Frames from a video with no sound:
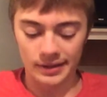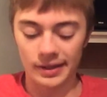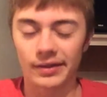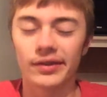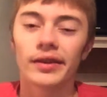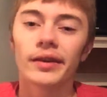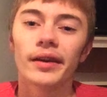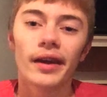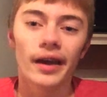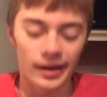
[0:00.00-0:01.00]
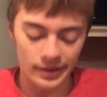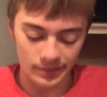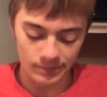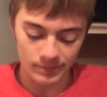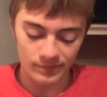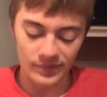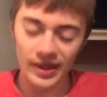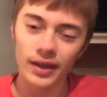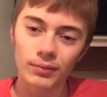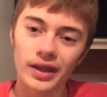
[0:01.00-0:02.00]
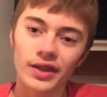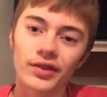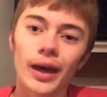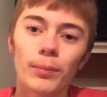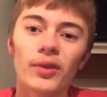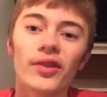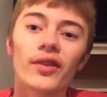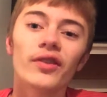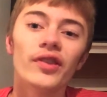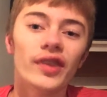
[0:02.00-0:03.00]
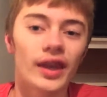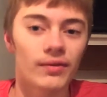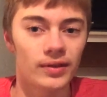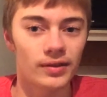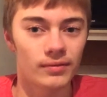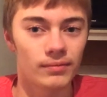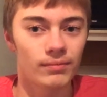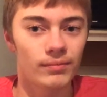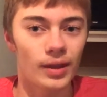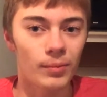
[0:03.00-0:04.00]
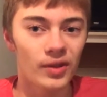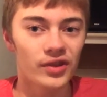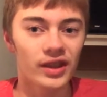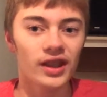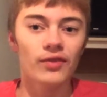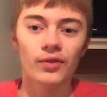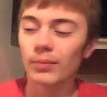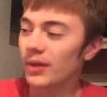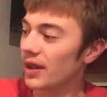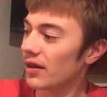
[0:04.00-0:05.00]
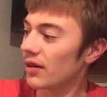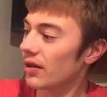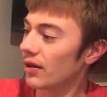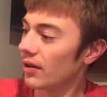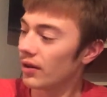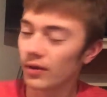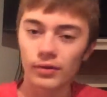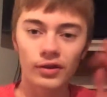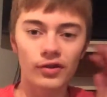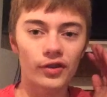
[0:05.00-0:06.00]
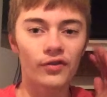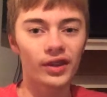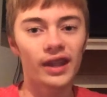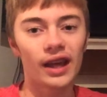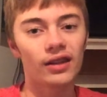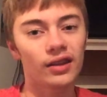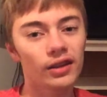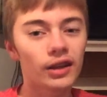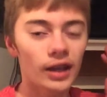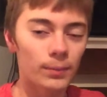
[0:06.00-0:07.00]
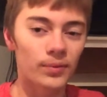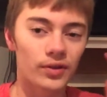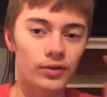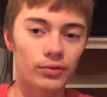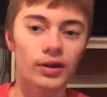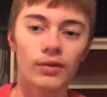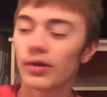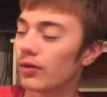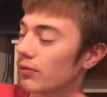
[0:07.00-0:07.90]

That's it. Then we get to episode 7. And basically from here towards the finale, episode 12.